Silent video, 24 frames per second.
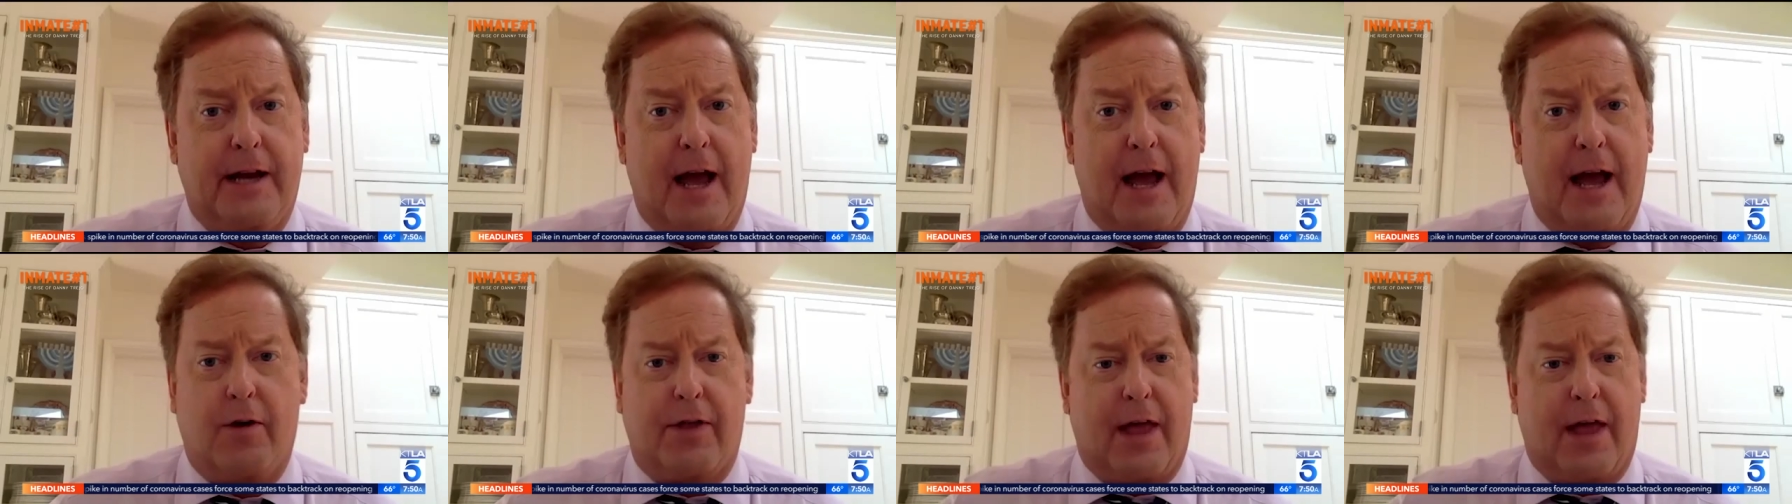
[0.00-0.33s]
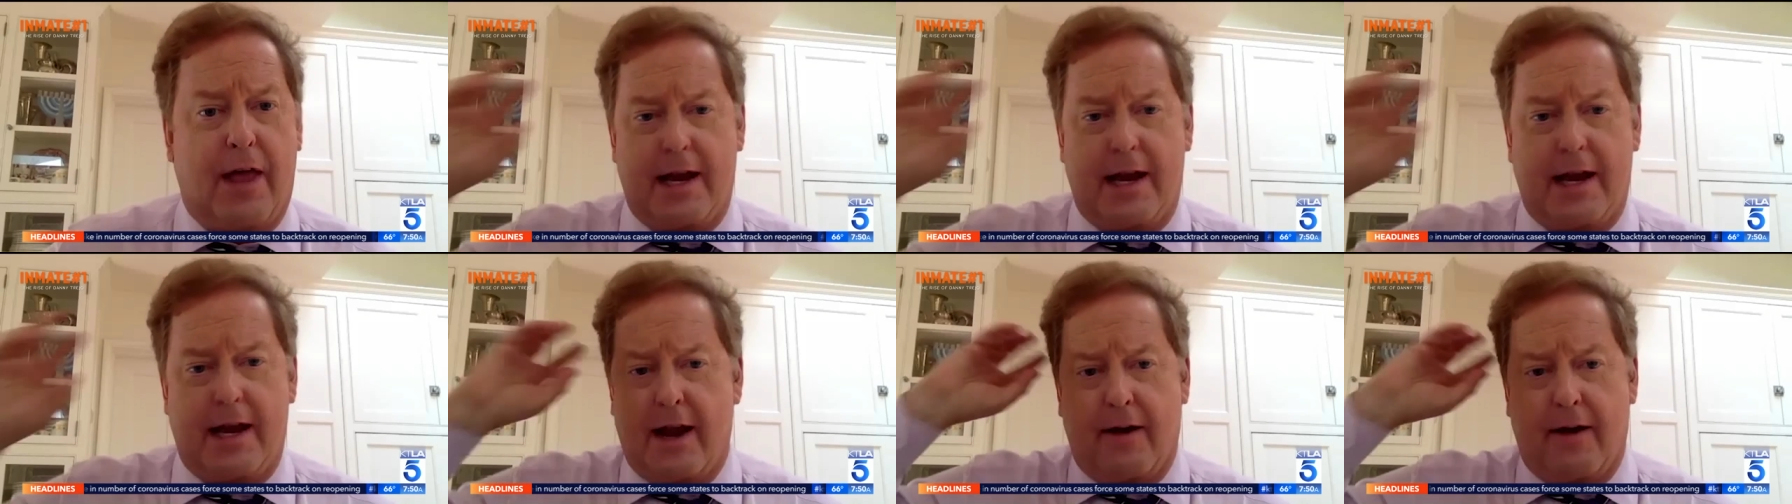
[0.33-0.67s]
or that
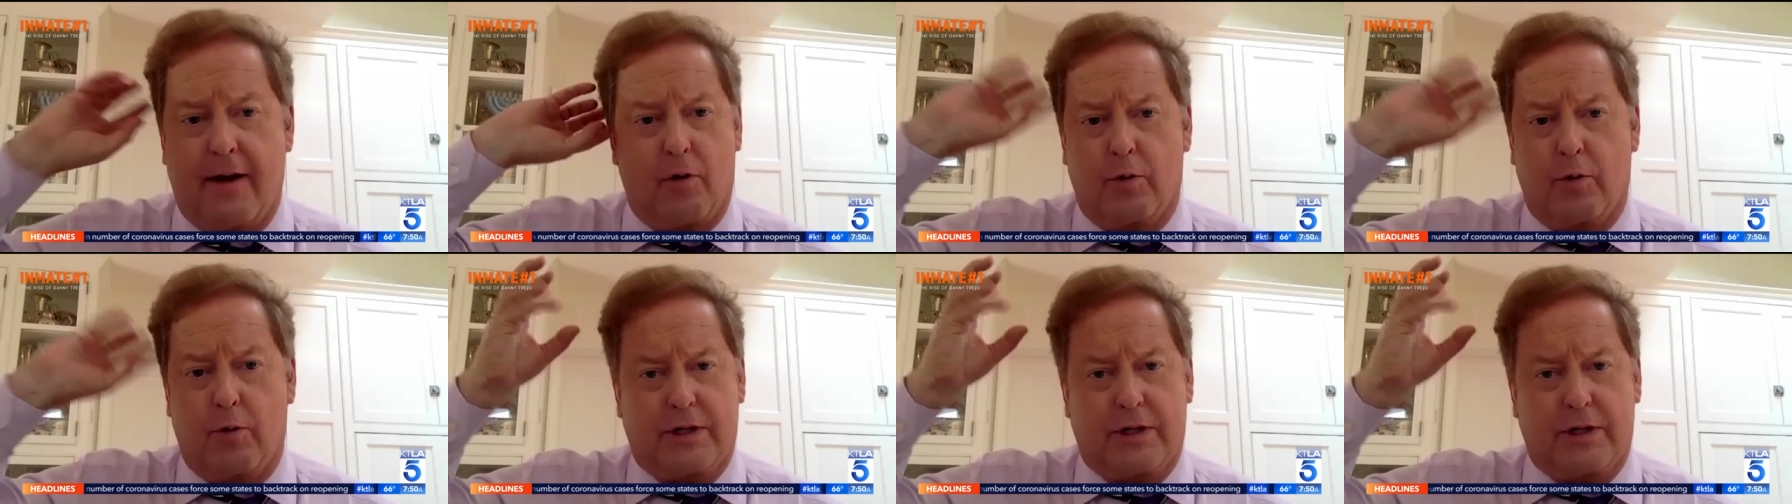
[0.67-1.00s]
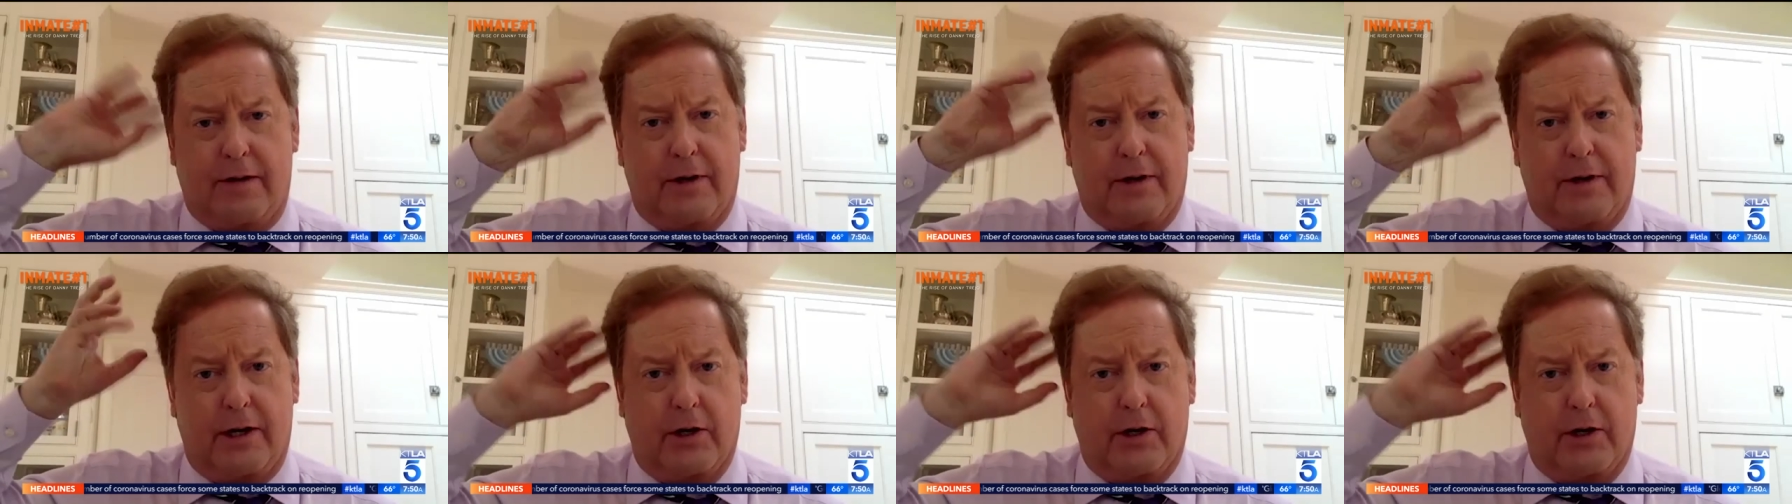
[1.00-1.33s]
never was even in
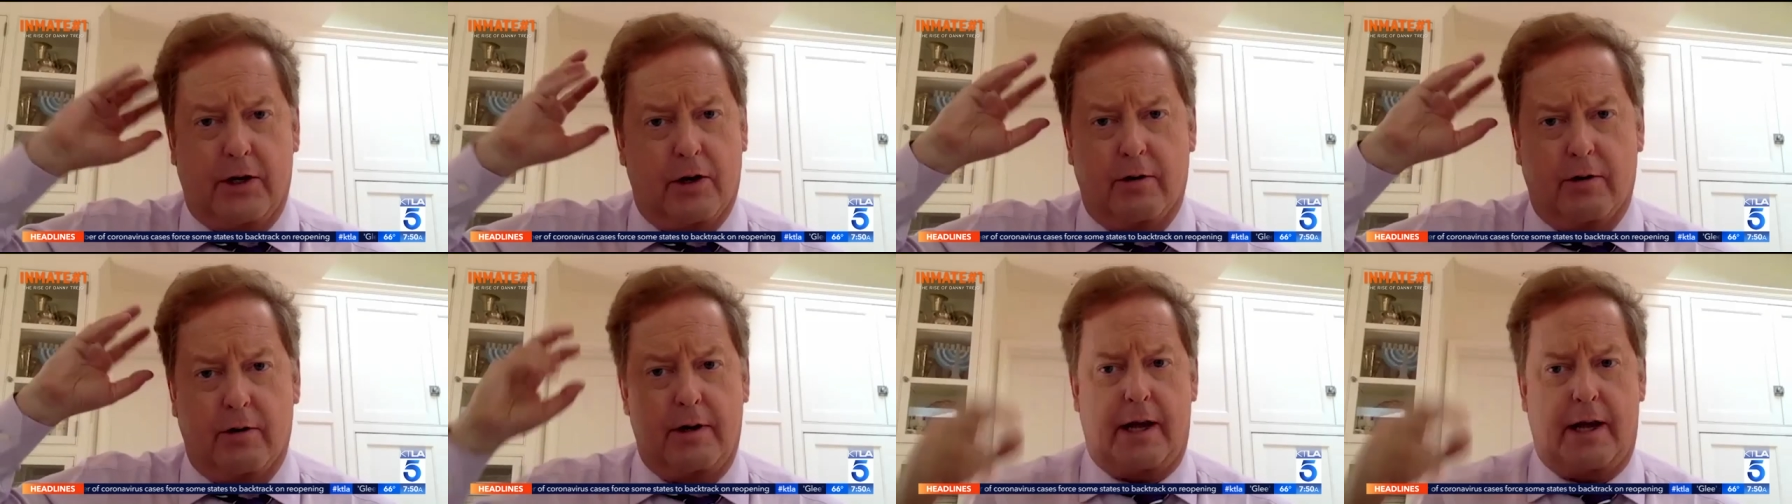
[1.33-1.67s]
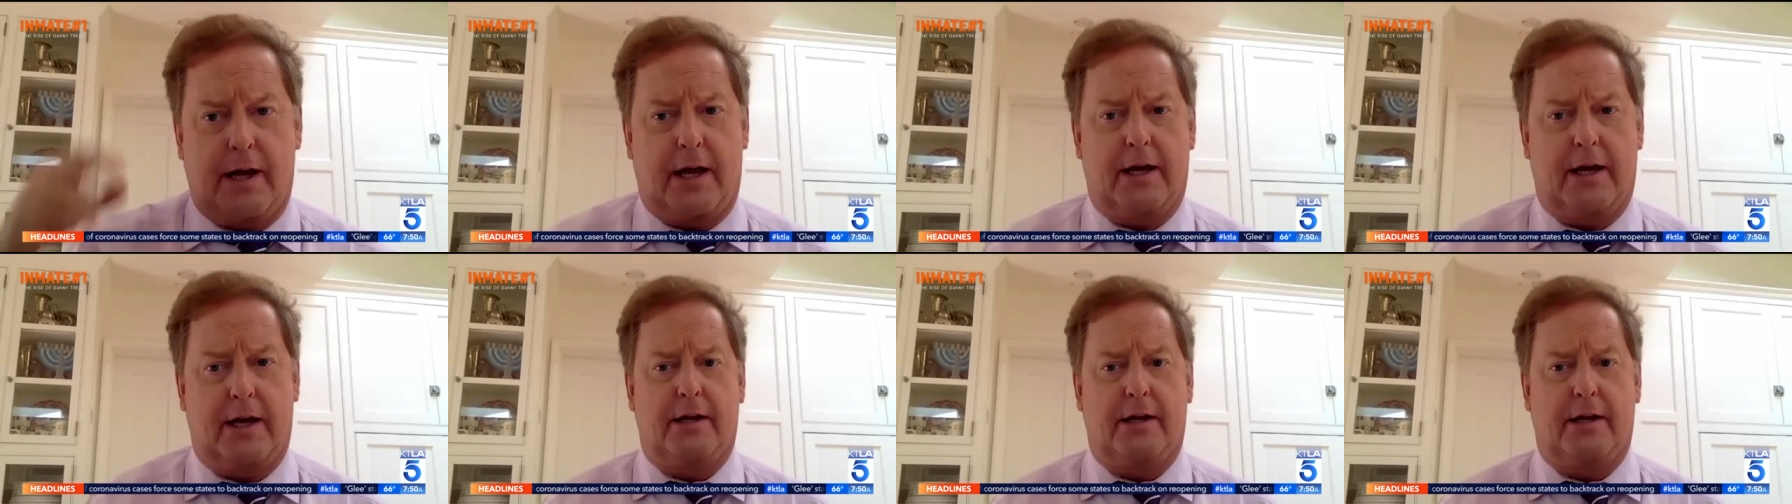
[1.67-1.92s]
your head?